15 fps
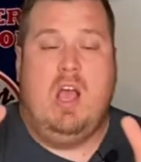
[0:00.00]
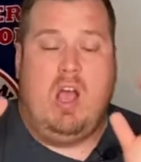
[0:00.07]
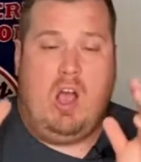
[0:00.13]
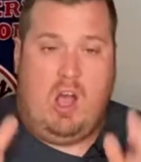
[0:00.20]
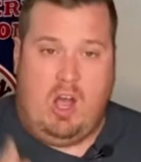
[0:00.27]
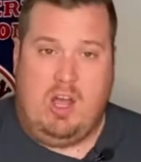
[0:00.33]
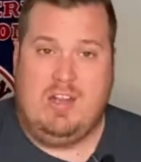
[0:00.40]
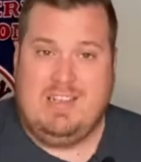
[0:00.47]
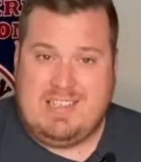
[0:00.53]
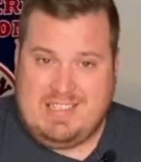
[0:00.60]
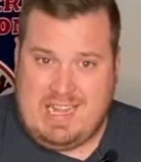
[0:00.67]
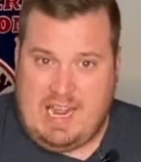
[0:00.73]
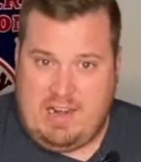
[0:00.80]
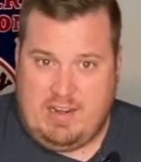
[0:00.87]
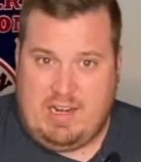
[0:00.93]
on
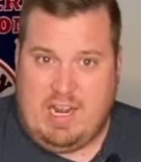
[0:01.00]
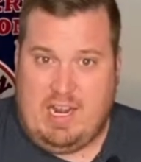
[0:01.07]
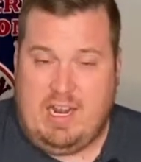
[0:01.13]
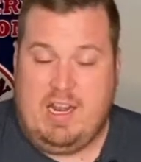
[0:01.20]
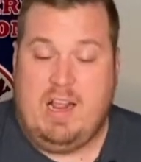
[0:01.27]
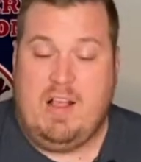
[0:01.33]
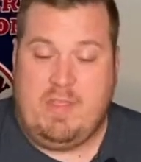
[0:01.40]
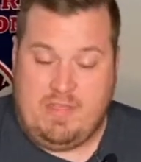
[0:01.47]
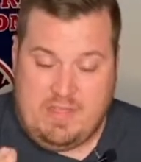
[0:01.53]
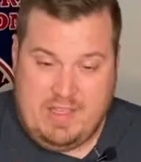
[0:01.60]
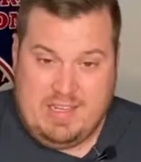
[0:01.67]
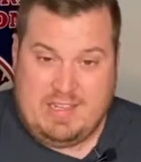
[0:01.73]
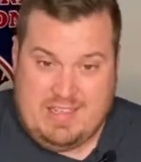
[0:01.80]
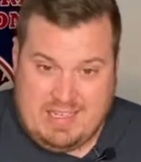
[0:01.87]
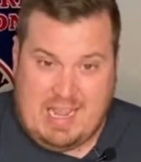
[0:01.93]
Saturday,
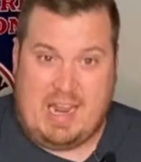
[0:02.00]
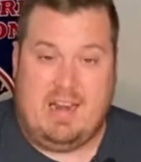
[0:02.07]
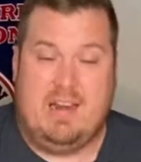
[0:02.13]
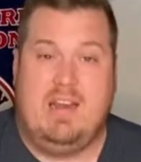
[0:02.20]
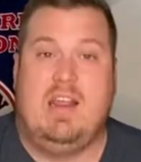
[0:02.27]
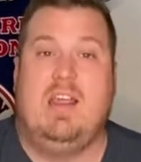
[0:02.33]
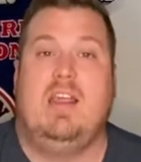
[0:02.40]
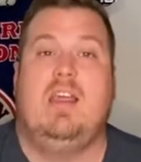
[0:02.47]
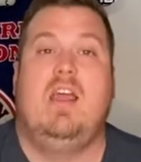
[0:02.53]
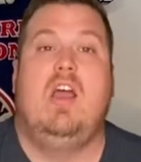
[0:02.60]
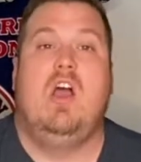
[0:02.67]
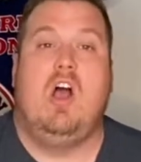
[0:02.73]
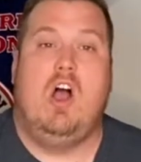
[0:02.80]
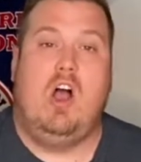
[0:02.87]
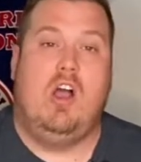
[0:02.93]
this Saturday,
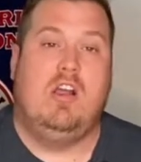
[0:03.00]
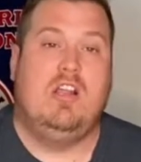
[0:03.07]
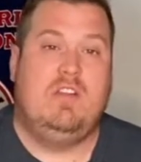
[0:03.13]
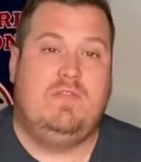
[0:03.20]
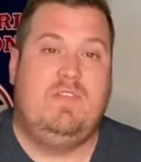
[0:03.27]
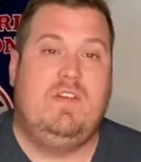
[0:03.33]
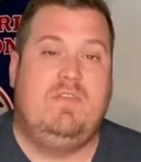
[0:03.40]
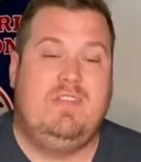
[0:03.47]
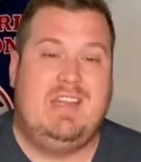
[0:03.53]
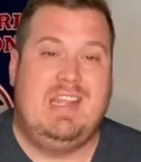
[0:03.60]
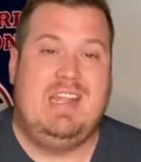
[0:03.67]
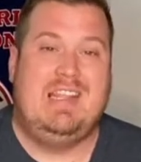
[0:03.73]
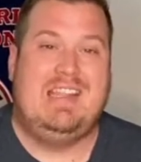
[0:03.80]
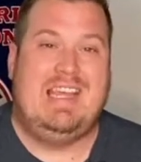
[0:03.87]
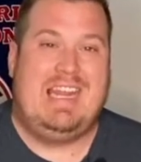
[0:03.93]
August
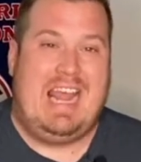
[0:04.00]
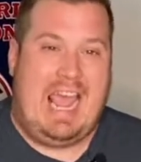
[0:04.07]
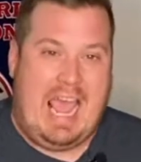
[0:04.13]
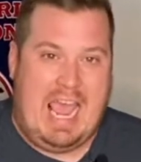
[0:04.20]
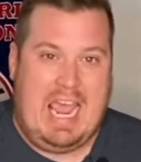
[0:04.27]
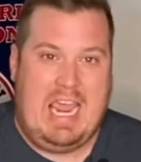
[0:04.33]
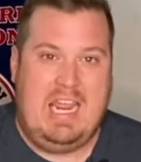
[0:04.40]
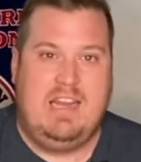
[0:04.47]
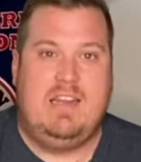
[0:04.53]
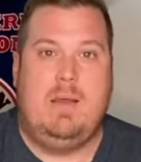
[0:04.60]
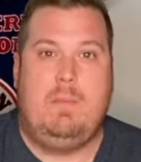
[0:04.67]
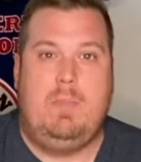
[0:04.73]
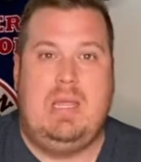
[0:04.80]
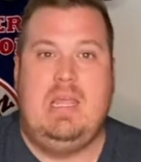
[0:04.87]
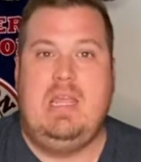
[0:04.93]
15th at 8
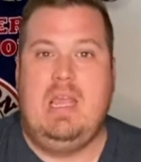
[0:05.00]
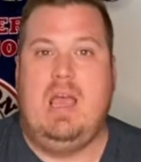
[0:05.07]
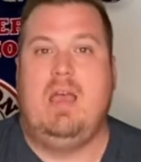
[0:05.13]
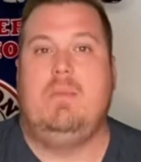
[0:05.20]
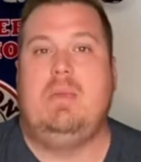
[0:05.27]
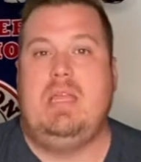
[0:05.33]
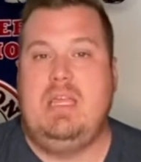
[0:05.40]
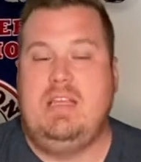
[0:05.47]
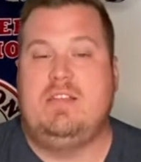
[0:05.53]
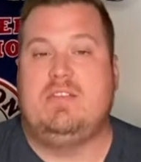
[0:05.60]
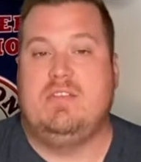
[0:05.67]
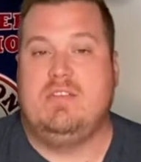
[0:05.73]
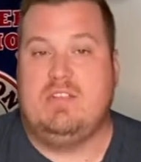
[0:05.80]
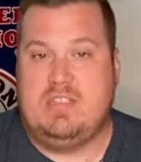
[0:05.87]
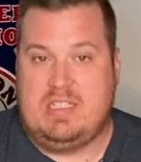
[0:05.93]
p.m.
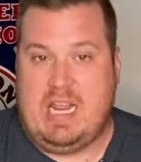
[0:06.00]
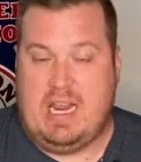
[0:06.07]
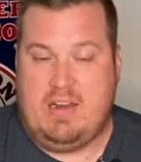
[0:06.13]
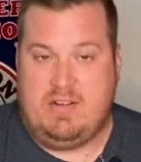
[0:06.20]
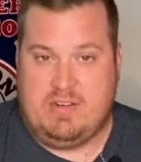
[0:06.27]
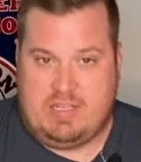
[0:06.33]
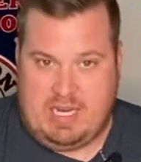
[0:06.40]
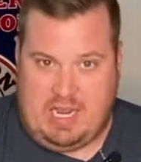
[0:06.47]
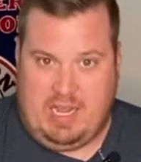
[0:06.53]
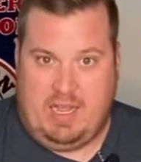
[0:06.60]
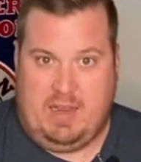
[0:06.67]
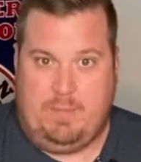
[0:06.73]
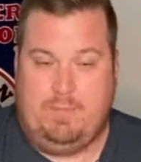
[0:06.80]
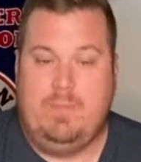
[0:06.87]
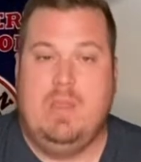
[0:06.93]
Eastern Standard Time.